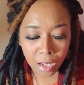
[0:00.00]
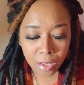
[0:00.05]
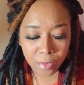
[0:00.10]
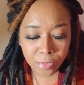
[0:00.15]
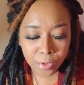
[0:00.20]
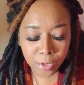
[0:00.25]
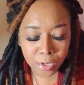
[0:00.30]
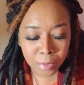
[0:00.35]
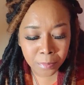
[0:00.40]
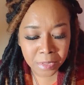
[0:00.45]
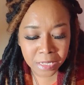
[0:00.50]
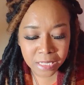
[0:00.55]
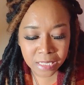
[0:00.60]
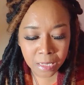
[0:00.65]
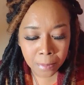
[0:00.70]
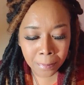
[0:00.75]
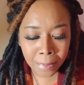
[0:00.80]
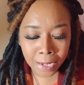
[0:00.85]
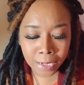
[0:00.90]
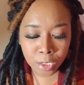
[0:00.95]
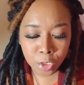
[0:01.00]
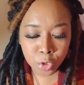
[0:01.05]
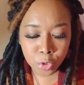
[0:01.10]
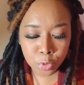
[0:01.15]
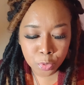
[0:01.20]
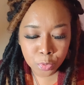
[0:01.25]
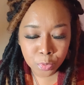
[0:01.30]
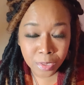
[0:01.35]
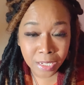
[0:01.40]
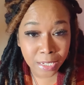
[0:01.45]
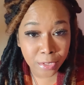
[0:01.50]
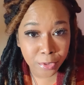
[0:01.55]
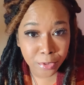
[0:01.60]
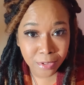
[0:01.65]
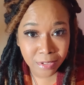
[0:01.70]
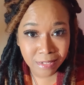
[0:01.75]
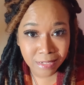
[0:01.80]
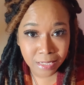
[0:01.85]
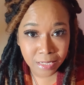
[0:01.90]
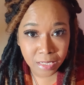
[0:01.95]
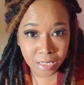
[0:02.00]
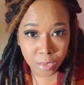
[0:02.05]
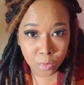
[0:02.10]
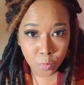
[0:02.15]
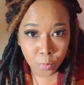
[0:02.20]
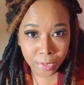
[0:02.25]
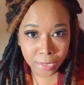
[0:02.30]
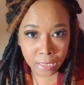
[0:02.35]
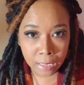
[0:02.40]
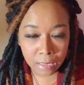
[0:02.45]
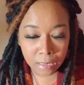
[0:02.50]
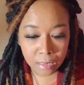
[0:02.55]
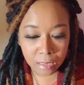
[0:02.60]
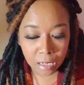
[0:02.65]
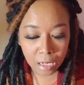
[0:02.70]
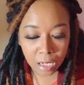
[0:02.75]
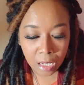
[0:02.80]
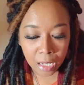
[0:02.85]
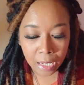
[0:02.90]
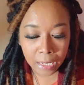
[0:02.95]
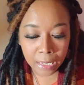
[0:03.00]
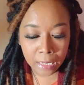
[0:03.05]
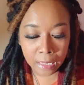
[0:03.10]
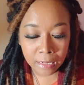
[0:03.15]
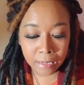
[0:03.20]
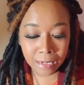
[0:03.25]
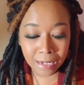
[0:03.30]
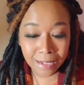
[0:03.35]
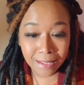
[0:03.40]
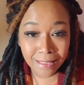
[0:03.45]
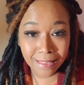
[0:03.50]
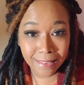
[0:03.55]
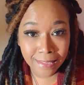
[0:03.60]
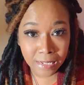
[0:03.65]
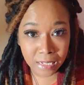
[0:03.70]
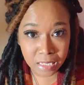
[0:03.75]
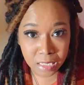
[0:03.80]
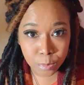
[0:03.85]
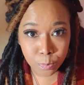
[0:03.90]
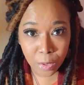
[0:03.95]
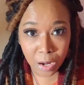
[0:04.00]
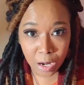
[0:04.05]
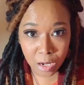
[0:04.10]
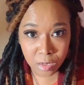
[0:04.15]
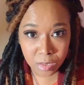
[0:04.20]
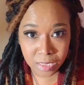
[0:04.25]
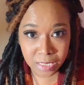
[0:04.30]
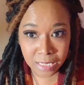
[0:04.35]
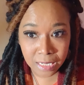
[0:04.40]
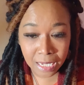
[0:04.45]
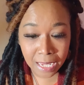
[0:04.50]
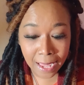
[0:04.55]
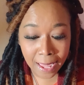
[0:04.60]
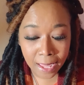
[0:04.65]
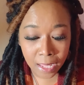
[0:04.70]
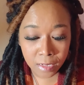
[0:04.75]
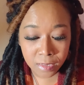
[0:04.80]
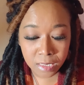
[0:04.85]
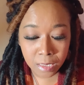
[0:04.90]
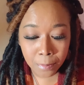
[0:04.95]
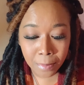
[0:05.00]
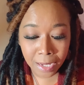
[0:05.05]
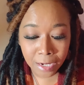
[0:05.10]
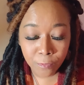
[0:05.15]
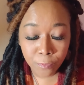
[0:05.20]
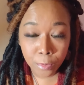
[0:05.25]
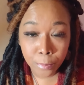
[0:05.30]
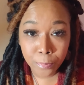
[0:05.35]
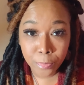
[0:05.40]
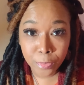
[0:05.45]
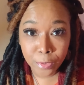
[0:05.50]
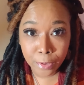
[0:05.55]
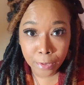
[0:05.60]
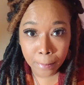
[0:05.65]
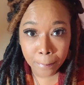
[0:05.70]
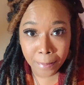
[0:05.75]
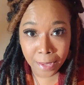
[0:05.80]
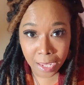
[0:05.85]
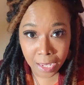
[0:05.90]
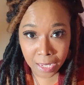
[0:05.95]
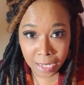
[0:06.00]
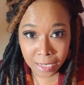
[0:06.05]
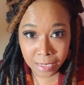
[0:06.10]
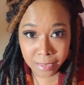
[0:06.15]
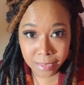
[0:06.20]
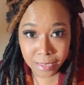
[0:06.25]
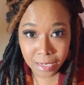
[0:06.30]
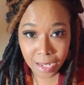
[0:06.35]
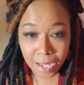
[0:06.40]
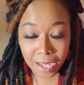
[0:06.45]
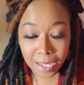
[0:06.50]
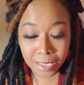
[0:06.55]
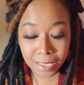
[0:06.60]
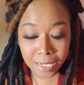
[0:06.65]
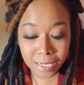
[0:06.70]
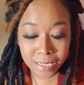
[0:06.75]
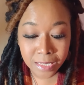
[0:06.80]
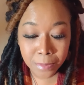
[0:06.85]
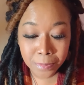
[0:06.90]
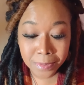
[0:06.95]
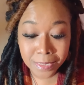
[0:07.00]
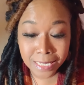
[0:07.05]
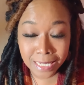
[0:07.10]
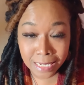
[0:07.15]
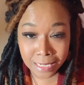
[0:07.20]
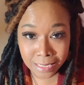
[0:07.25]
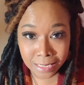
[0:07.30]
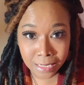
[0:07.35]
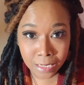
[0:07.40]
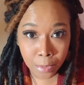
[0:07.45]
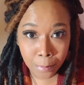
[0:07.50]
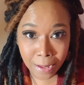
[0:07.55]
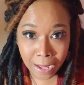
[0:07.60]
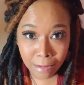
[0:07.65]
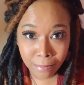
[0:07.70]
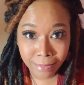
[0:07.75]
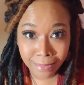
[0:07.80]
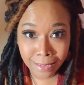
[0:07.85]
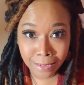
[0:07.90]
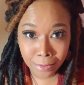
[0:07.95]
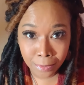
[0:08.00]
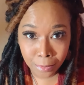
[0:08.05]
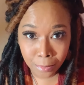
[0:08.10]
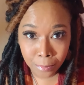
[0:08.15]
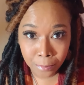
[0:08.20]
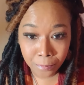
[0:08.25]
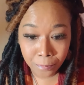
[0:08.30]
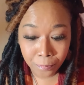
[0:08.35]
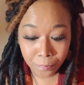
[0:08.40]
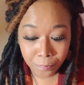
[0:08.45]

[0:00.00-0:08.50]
there could be somebody new that you're dealing with. And this person could have somebody from their past that's obsessing about them.